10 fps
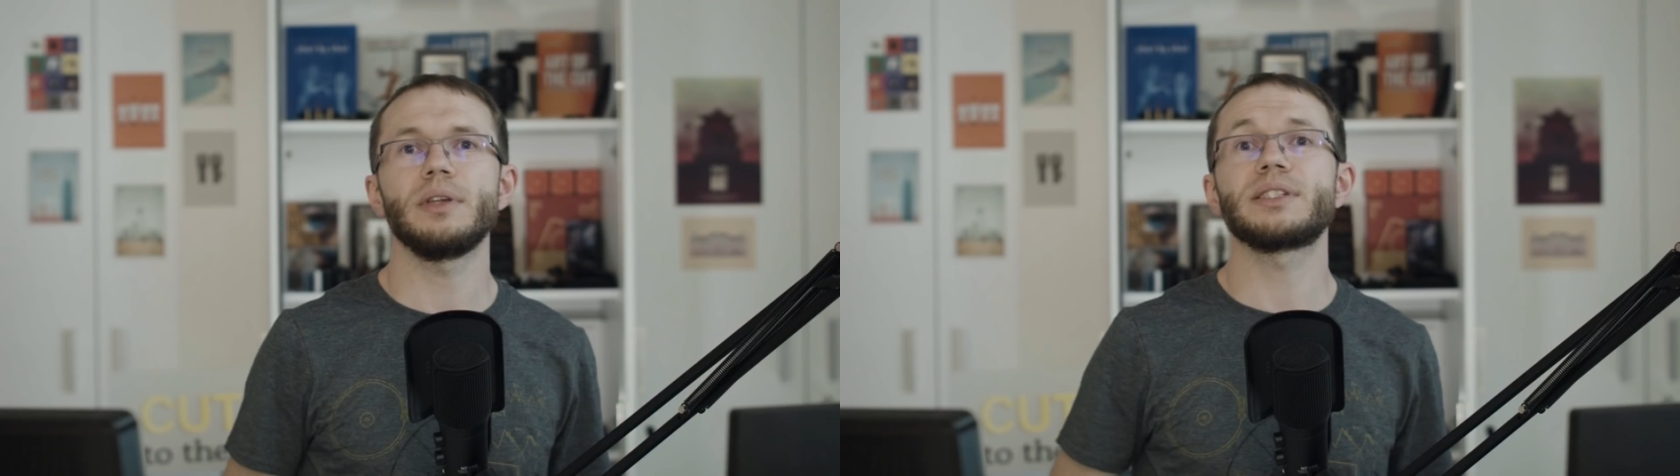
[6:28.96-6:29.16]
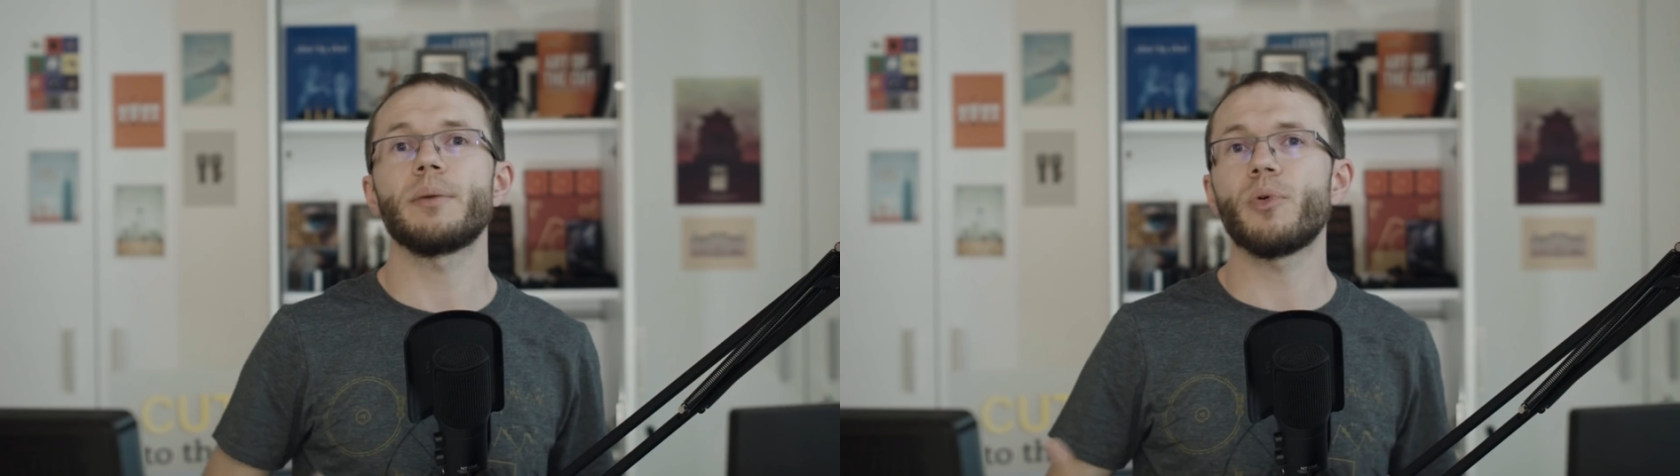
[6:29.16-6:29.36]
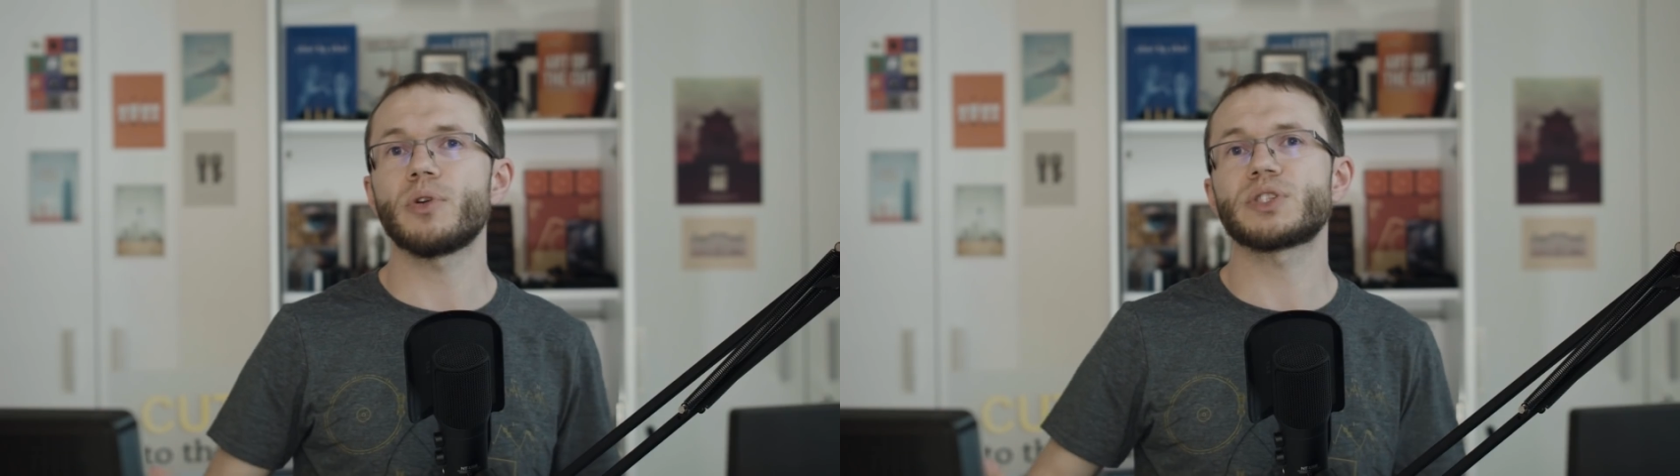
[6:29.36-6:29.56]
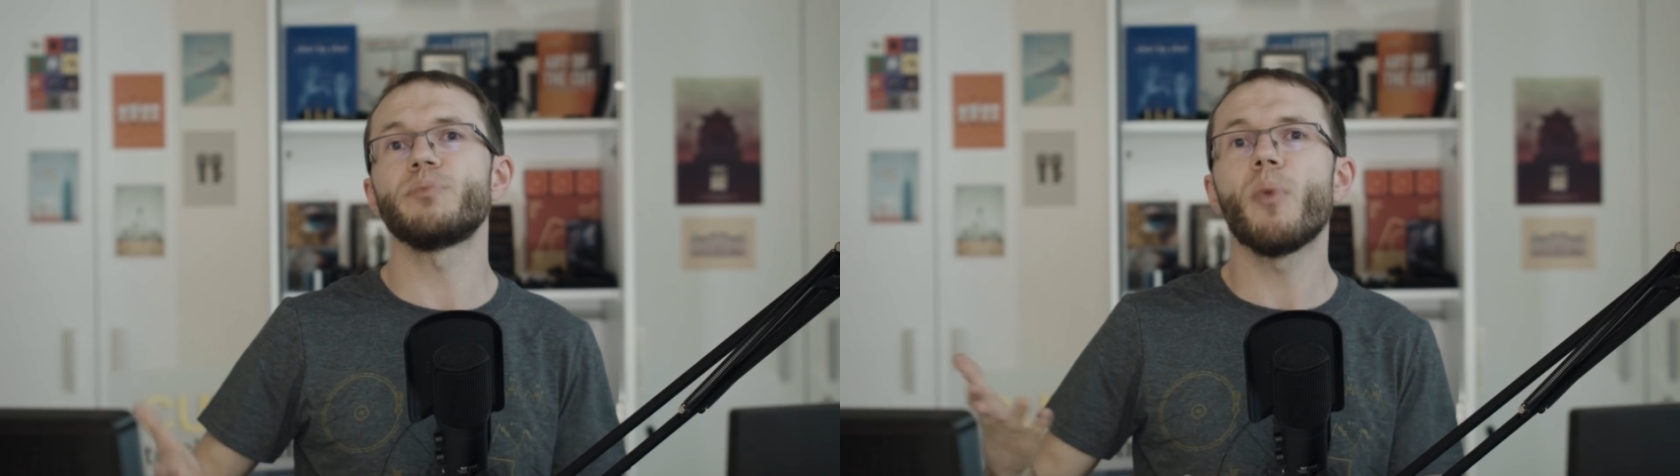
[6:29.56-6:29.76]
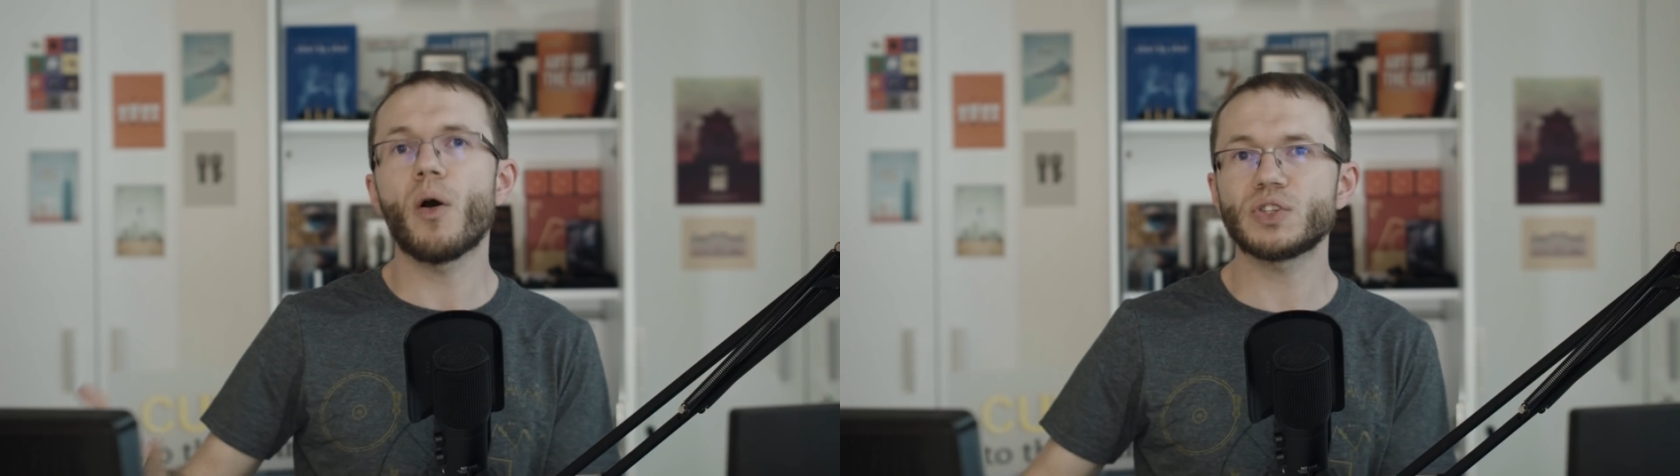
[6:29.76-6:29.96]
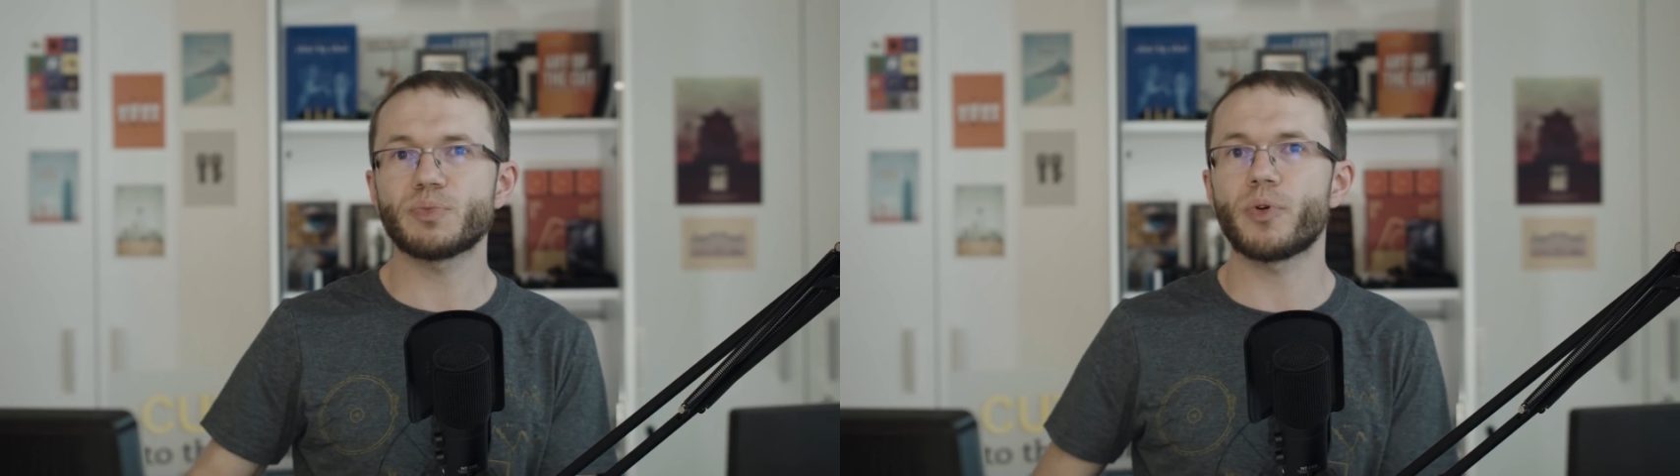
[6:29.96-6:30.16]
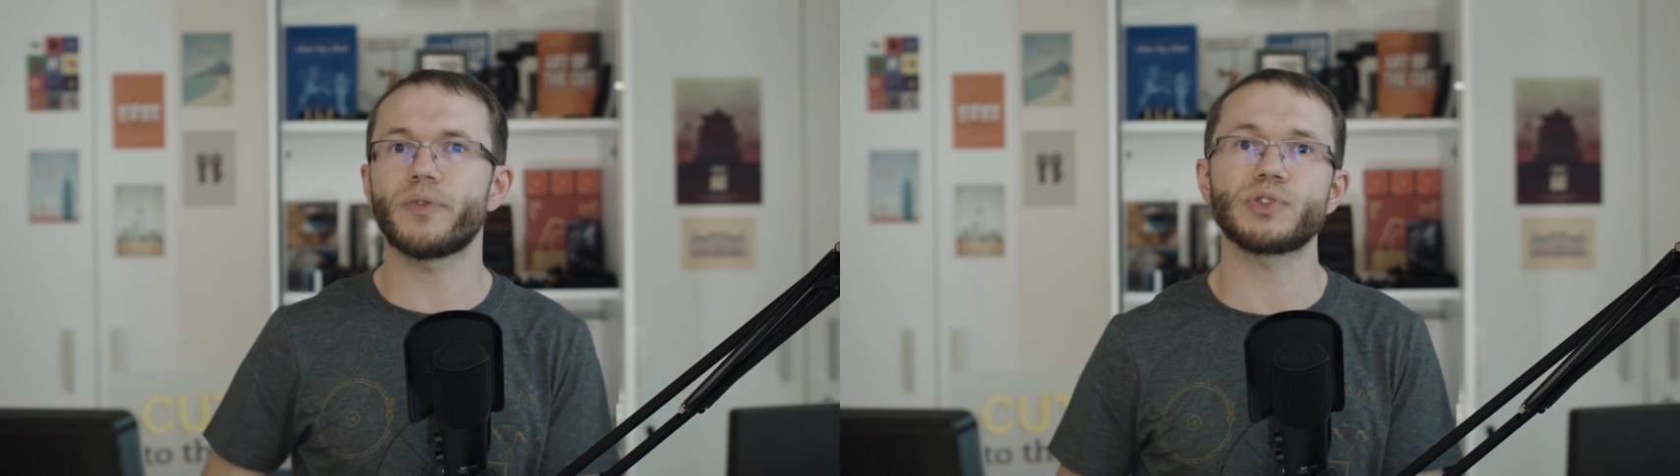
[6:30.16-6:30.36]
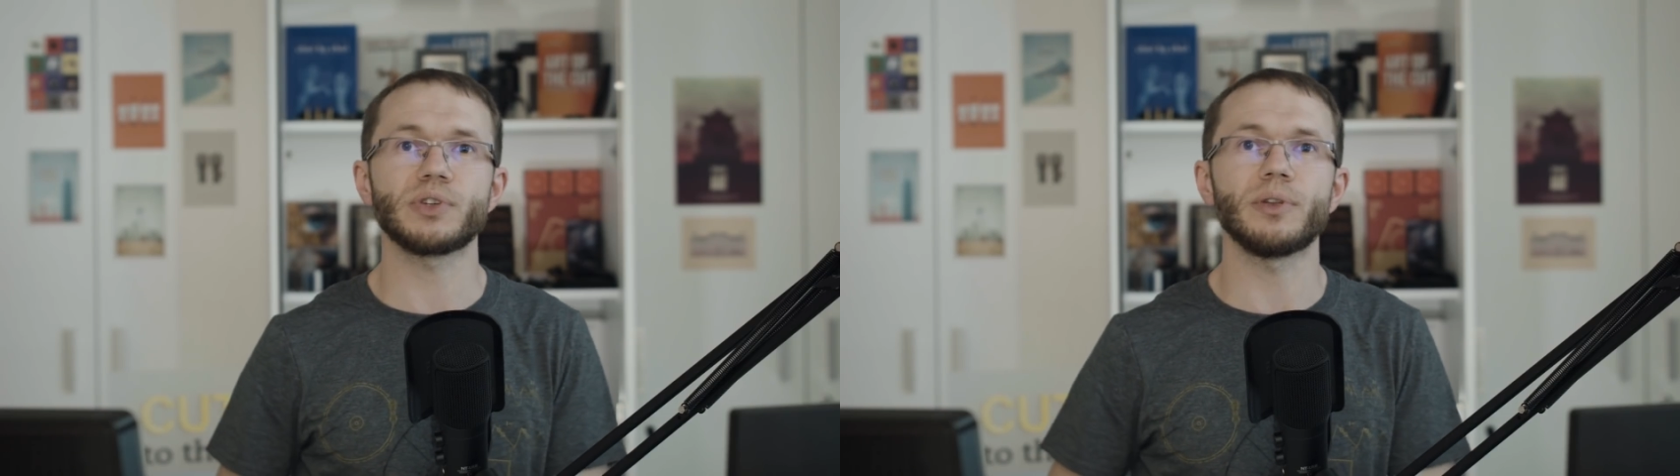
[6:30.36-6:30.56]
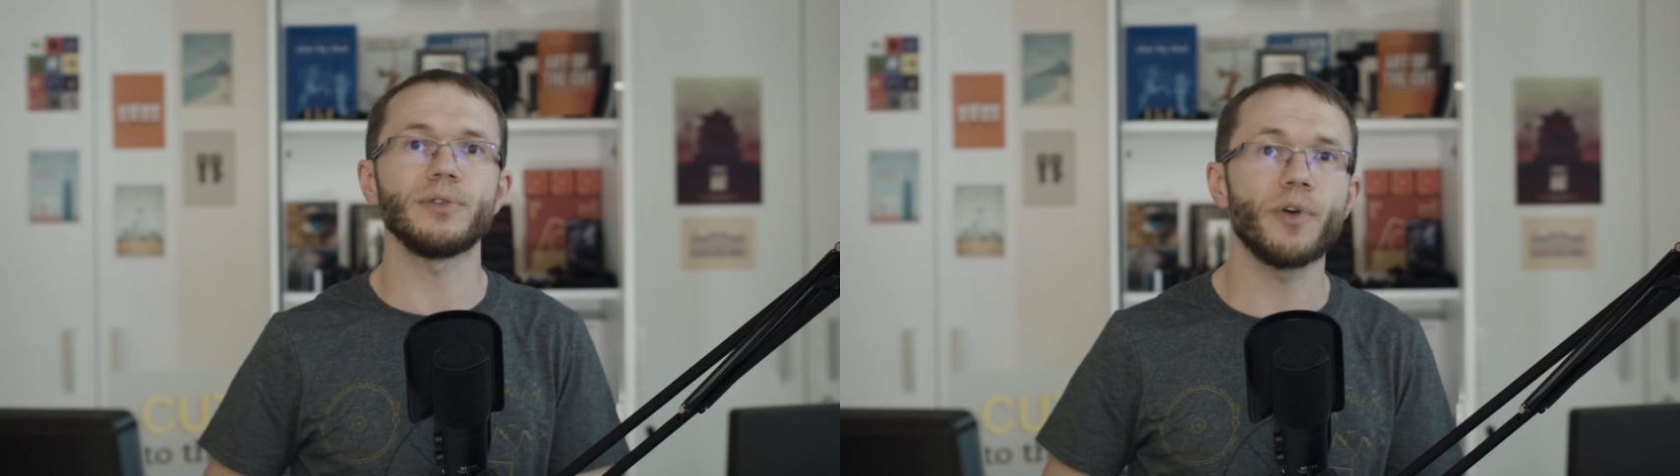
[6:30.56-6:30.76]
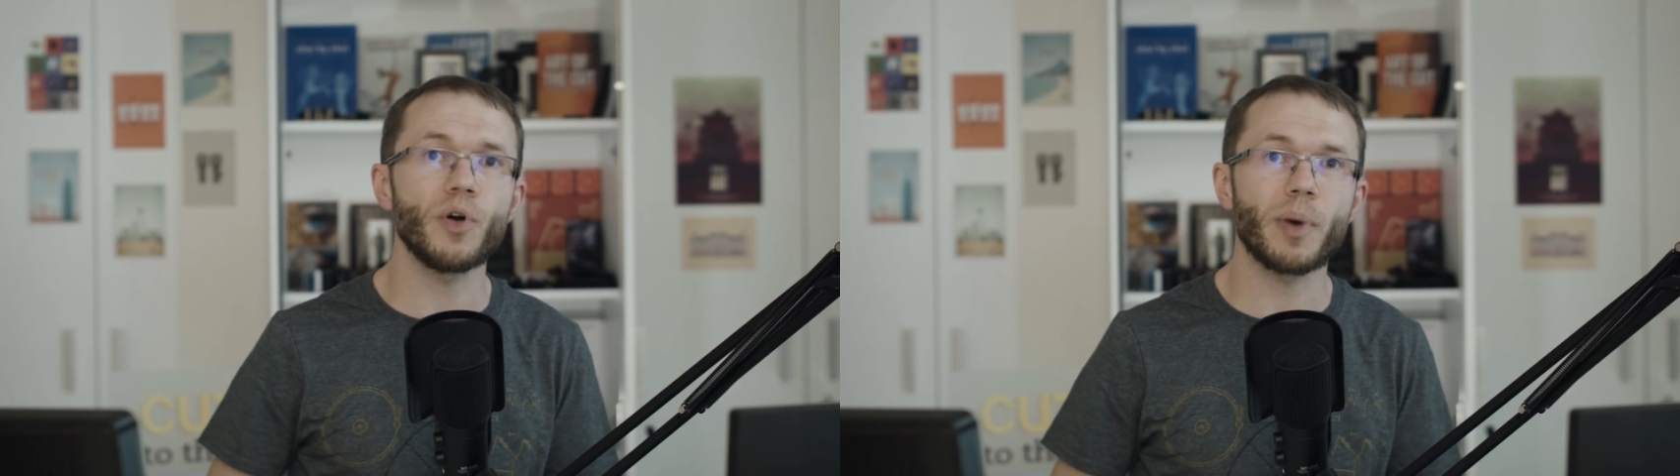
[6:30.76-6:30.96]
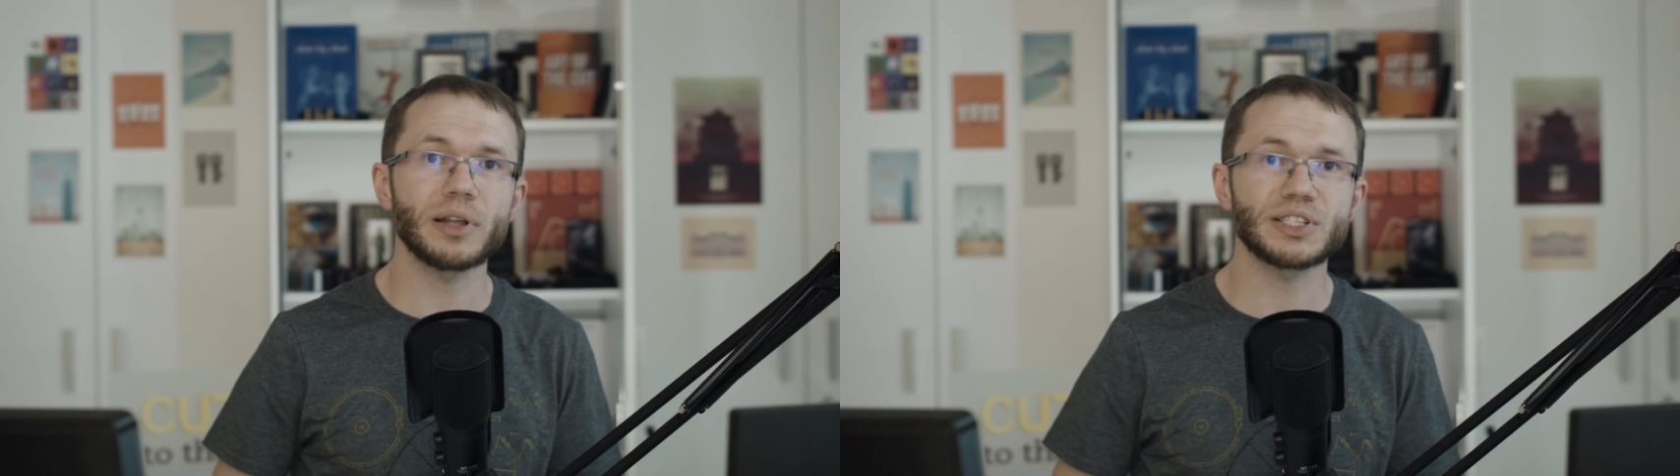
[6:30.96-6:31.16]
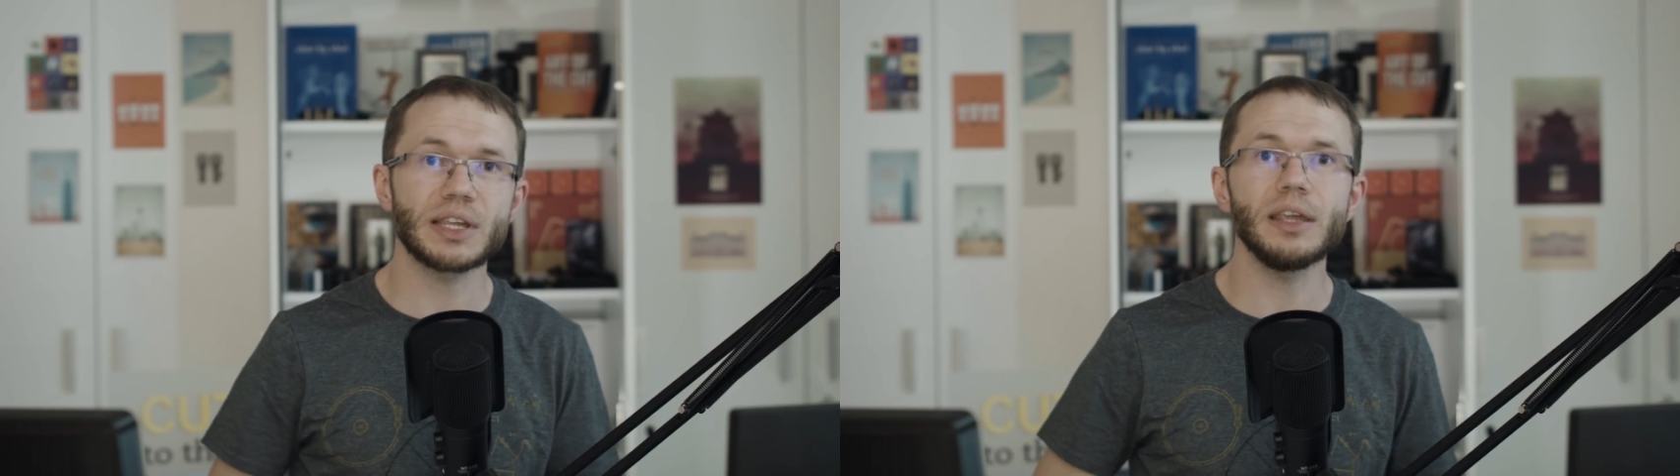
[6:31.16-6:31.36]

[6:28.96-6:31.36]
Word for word: It supports most professional formats,